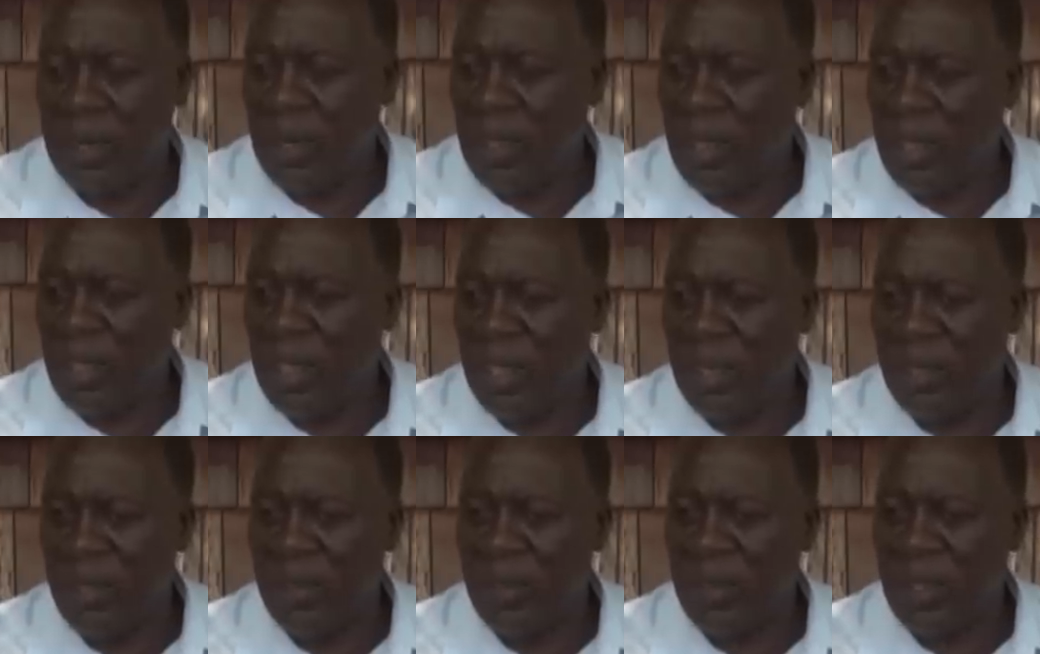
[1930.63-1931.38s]
is a lawyer,
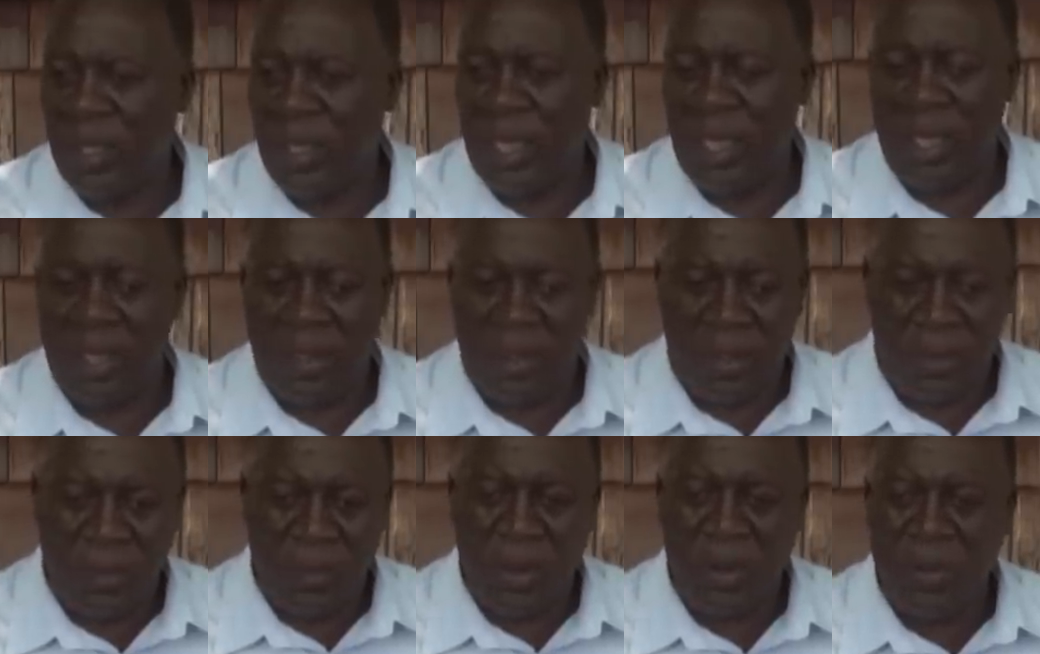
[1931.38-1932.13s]
and he said, I
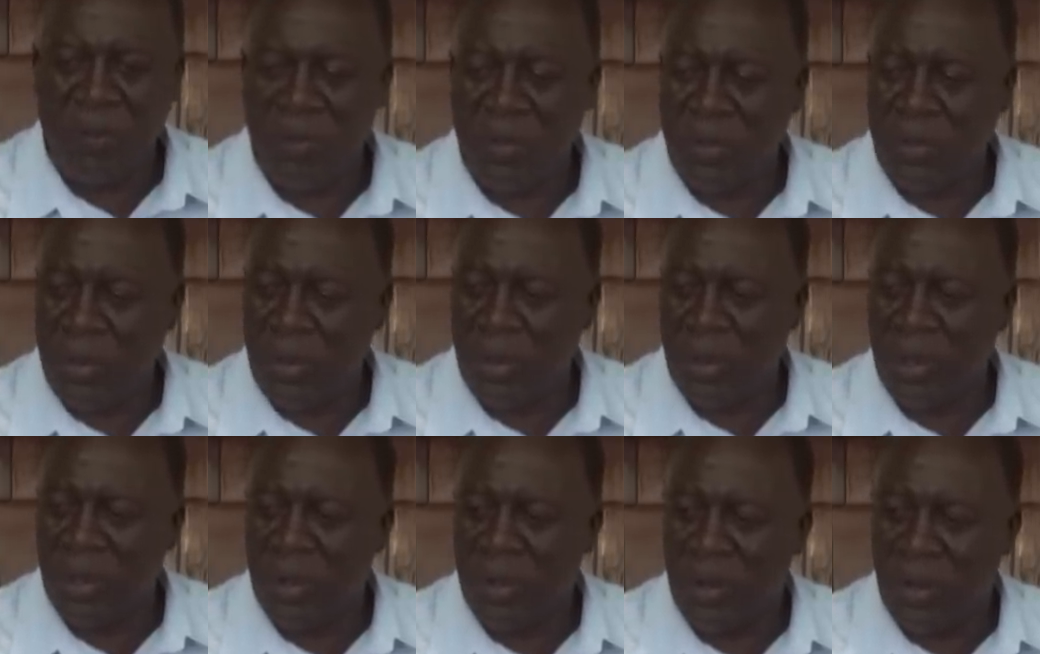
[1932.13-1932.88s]
heard one of your da
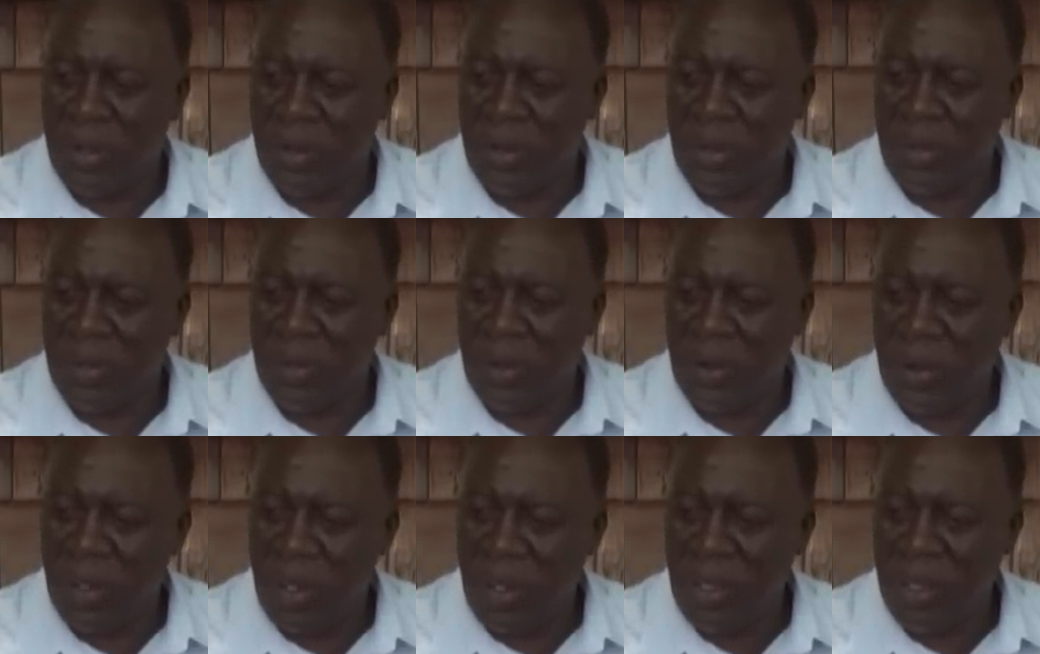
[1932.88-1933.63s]
daughters is a
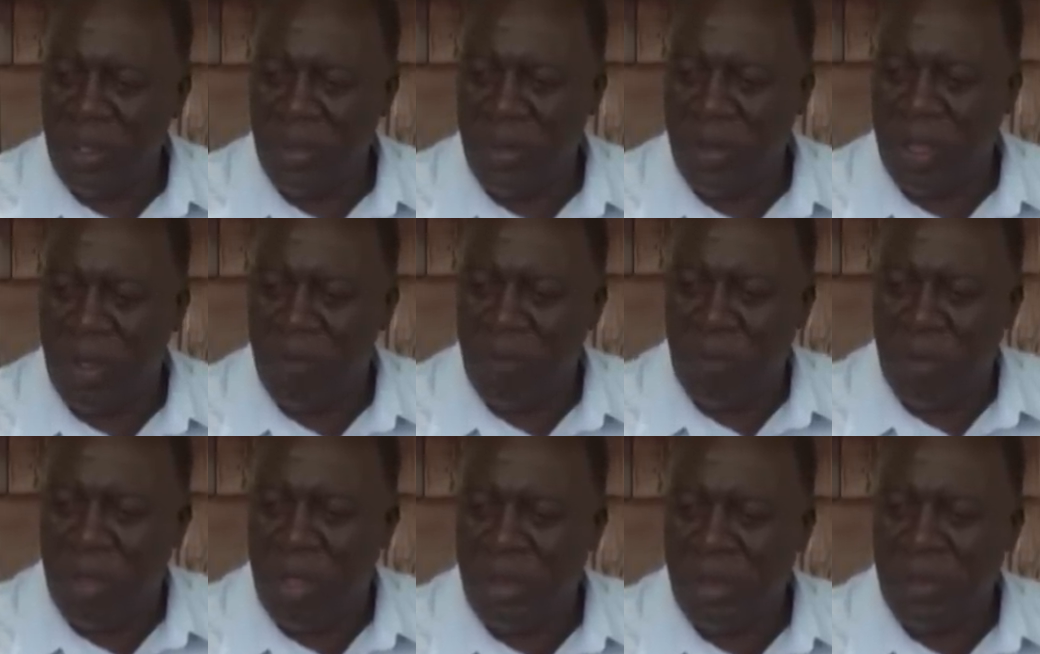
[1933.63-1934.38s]
lawyer. You
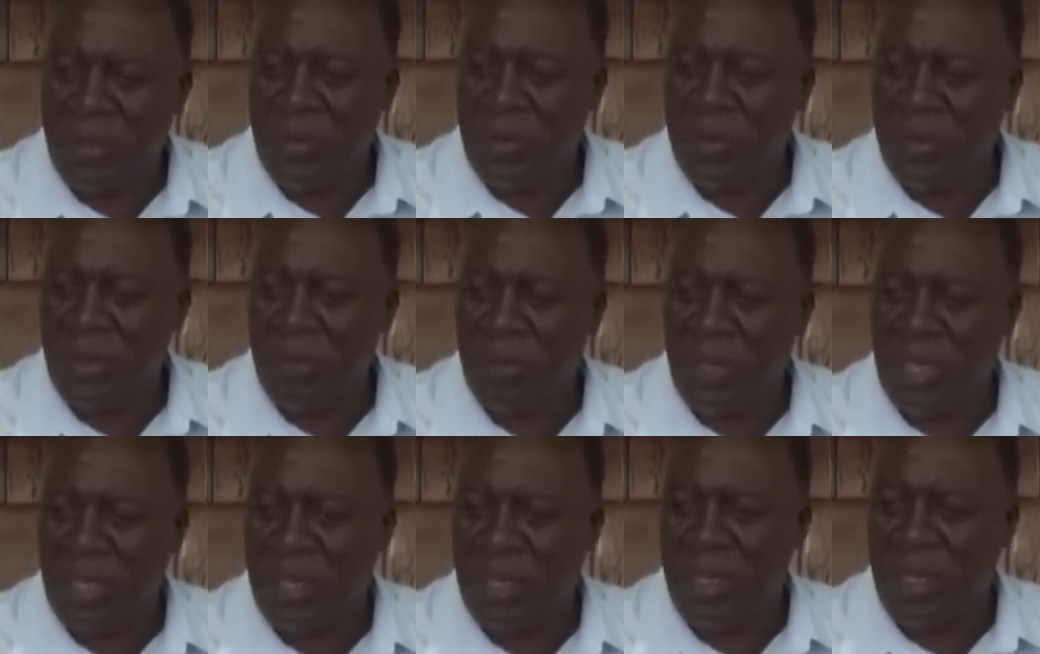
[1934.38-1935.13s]
haven't brought her to see
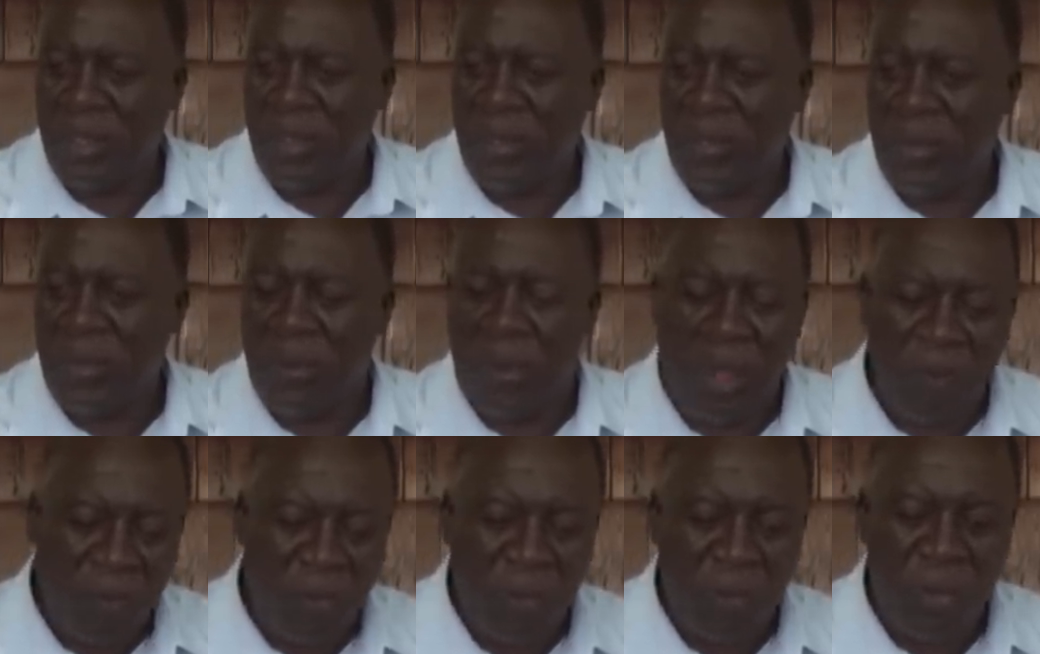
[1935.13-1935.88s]
me. You
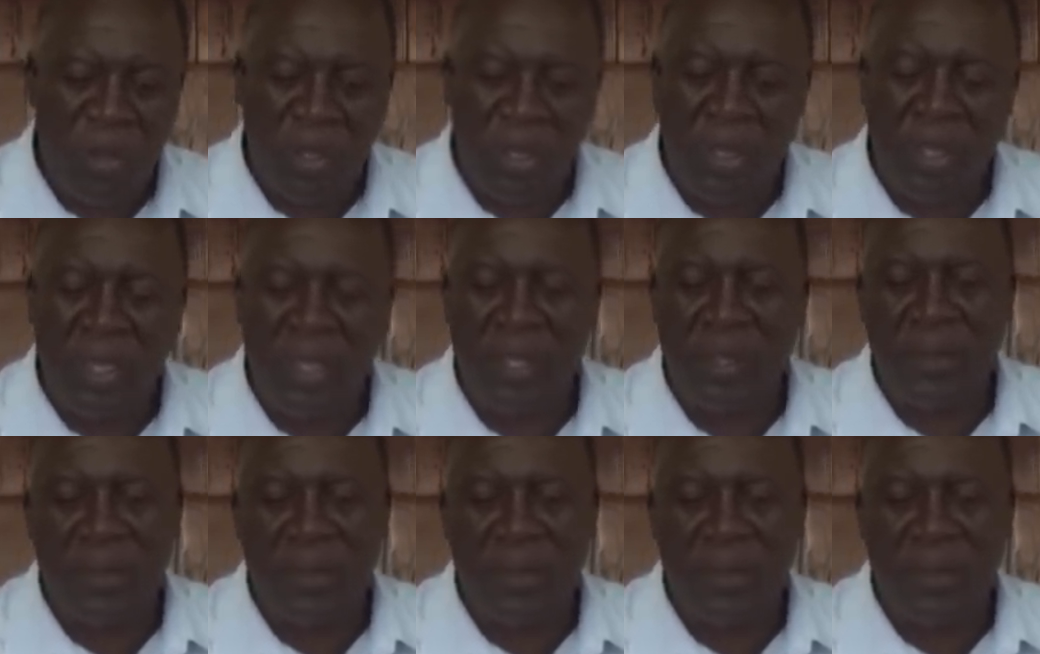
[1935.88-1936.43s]
have to bring her